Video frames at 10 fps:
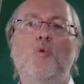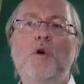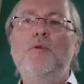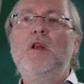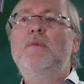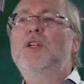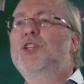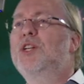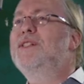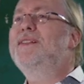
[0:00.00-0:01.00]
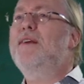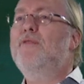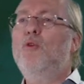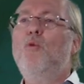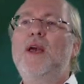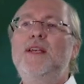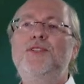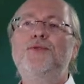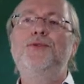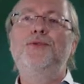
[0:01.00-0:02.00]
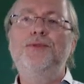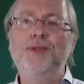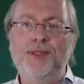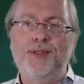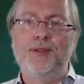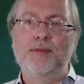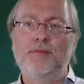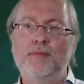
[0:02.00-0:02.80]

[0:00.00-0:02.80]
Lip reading: We will mention several ways to do it,